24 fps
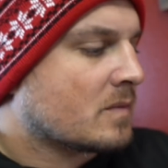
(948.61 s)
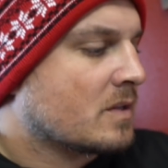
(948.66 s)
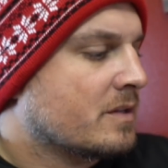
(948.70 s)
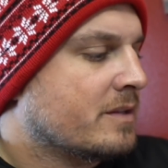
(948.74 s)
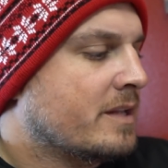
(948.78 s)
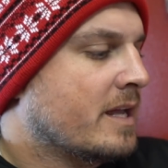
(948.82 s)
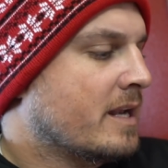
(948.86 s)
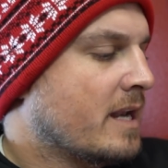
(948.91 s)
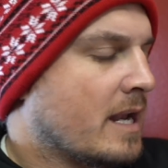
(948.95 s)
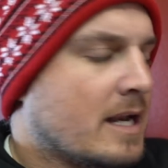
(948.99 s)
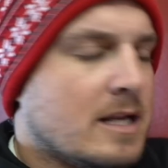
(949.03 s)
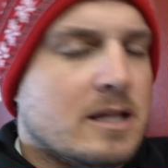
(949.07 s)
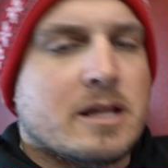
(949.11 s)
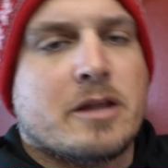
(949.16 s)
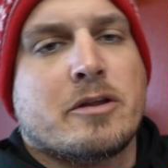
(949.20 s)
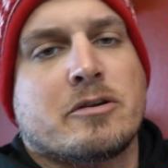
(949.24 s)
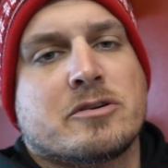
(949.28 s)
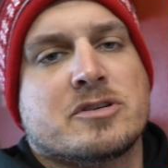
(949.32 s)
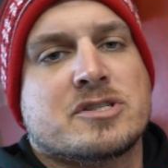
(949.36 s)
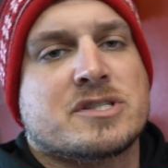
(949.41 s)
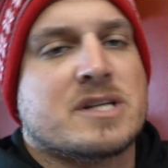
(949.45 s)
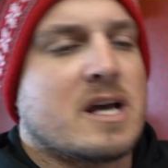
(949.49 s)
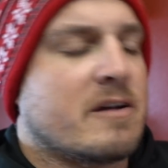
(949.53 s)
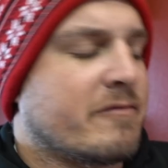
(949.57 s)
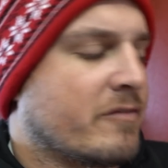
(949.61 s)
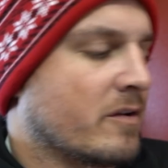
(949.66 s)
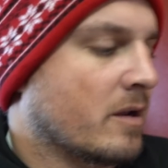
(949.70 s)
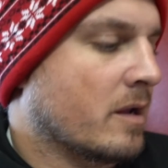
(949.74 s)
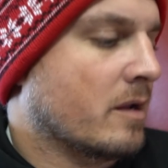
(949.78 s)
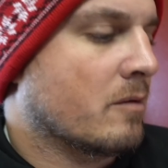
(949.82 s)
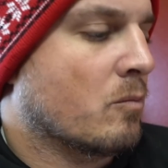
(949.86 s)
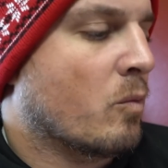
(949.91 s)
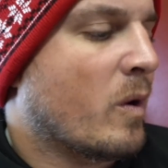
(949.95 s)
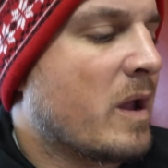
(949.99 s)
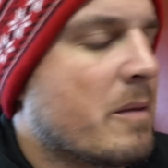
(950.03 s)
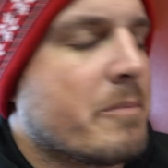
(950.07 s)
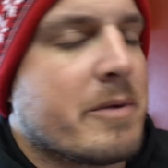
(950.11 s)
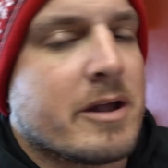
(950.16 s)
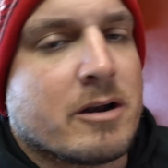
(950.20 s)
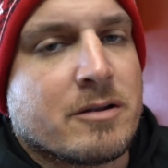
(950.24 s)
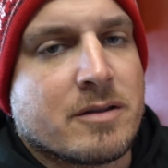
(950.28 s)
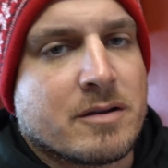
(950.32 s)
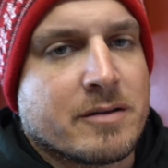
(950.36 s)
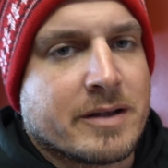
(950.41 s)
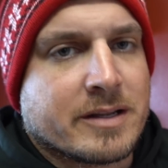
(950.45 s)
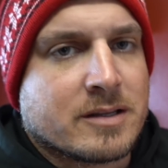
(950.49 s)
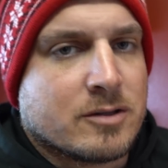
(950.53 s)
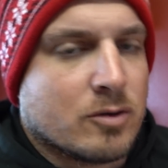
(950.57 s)
than any other stuff and way better
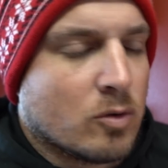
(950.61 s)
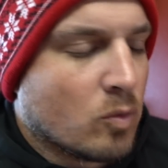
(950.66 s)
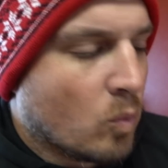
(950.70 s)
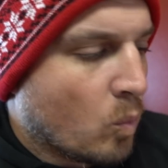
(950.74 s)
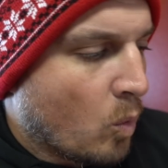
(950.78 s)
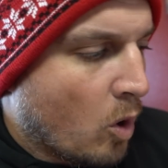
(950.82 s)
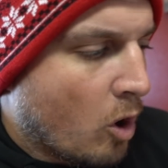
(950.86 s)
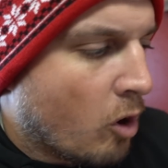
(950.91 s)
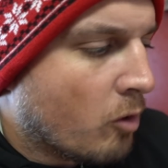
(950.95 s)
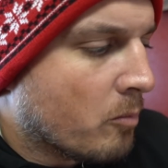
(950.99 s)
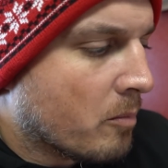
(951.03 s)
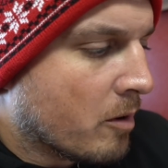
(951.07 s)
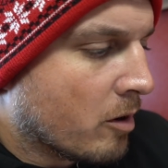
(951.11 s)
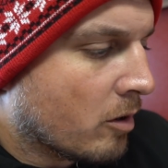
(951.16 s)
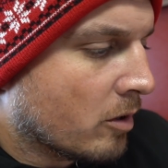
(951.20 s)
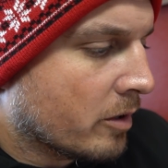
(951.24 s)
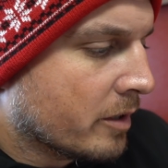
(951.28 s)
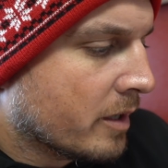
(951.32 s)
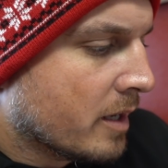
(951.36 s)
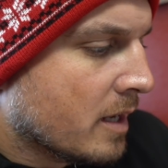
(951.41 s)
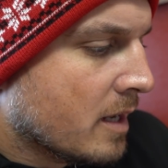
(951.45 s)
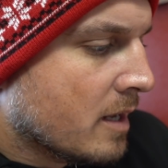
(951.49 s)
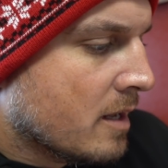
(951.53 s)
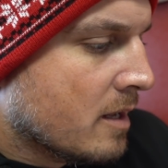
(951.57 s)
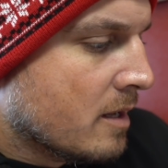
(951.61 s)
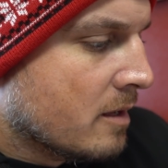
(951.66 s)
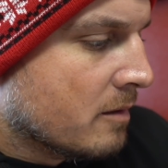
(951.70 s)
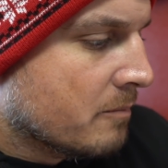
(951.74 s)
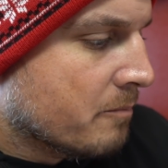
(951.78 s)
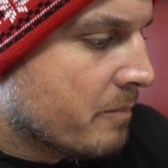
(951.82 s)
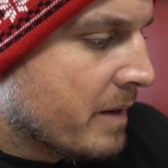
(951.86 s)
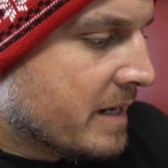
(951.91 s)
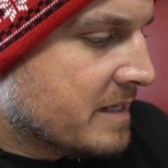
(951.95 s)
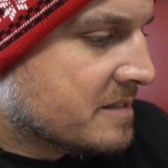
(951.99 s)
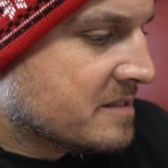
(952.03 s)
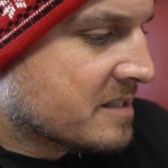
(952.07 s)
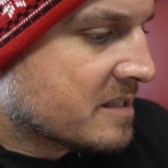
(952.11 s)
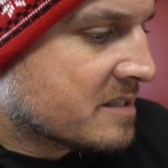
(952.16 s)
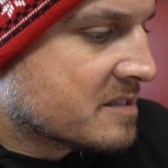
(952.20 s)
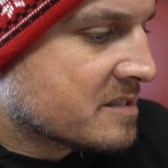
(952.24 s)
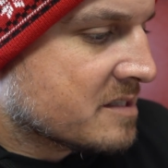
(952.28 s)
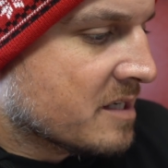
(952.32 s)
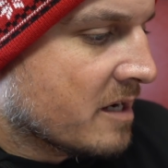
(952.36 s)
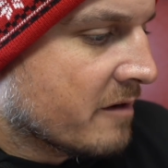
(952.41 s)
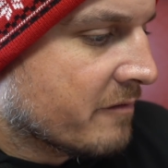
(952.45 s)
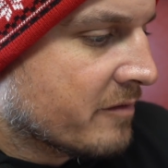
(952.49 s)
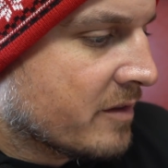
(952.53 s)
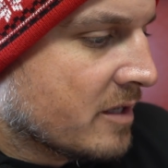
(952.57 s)
than like the old Walmart basic
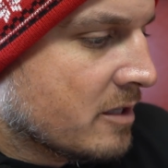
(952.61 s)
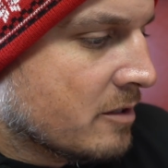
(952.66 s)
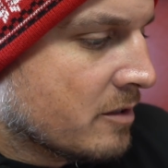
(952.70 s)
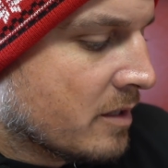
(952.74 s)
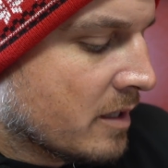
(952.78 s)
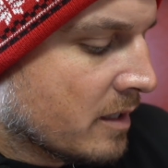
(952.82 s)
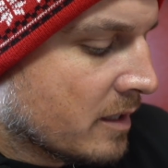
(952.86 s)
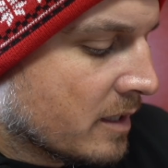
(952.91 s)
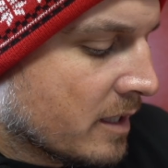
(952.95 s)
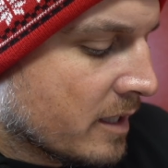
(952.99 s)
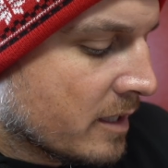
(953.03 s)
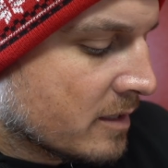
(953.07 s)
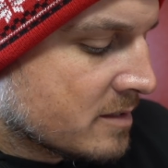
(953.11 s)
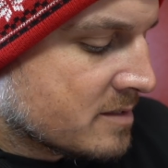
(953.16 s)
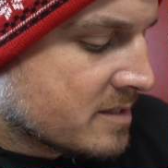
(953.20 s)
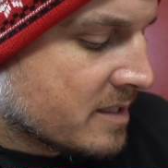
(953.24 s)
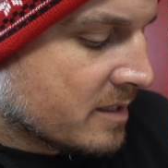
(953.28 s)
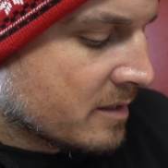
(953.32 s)
stuff that you can get.